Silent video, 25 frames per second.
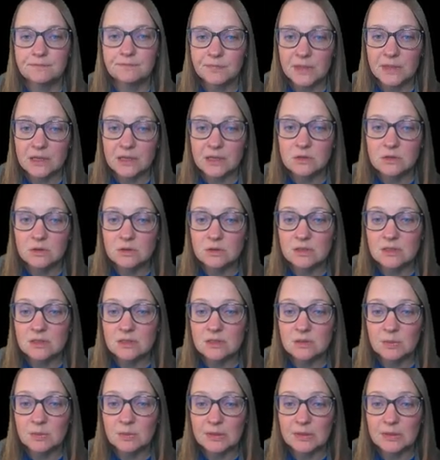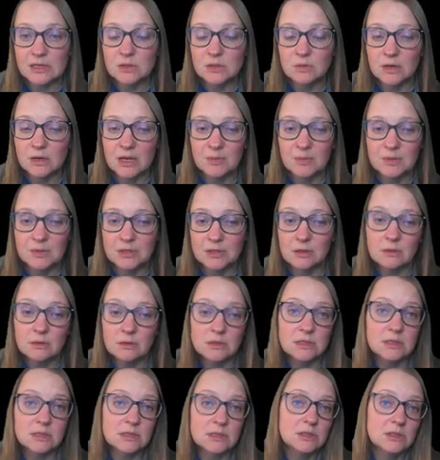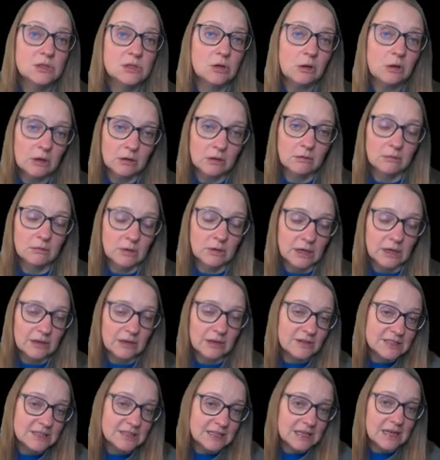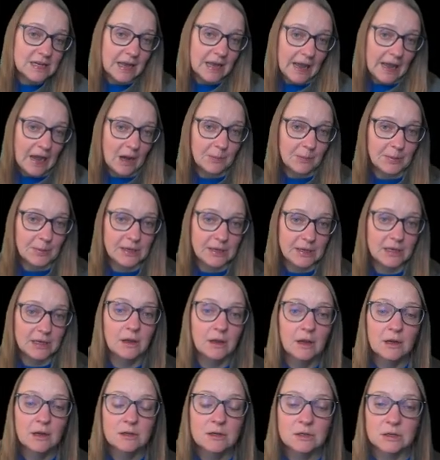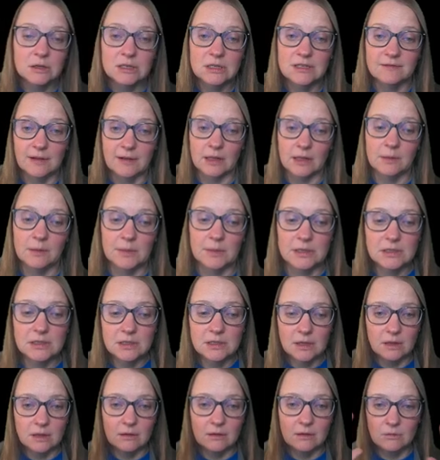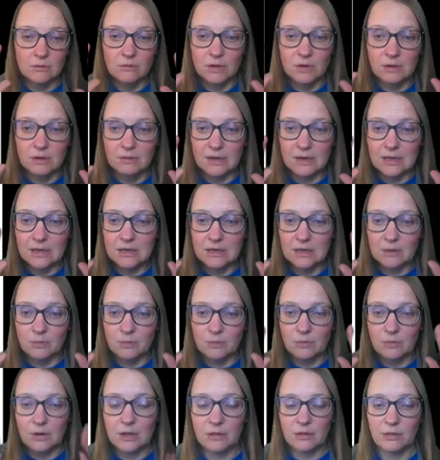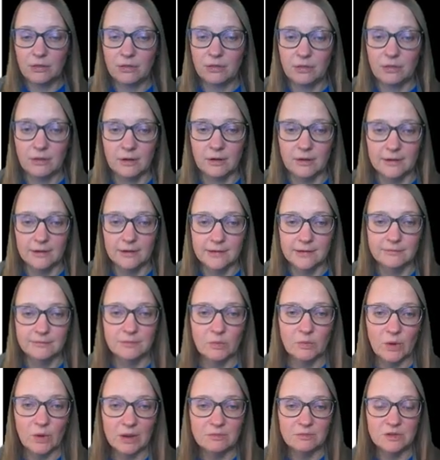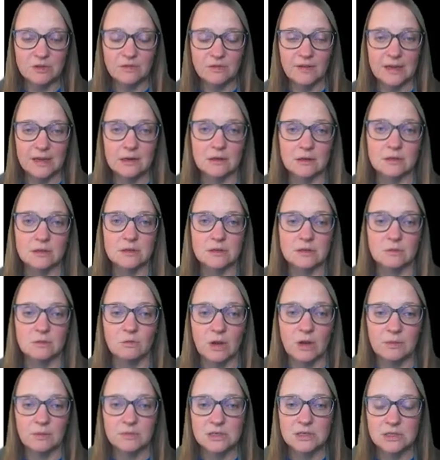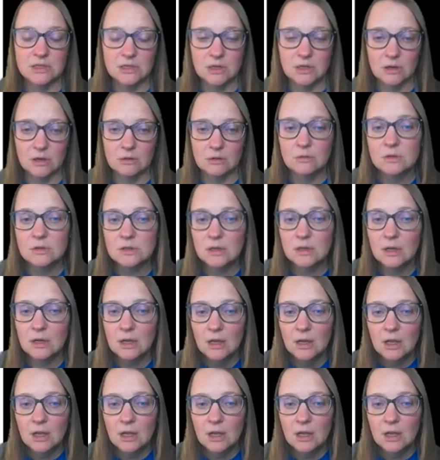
And so this is a place where apoptosis is good, right? If it didn't happen during development, then we would end up with webbed fingers and webbed toes.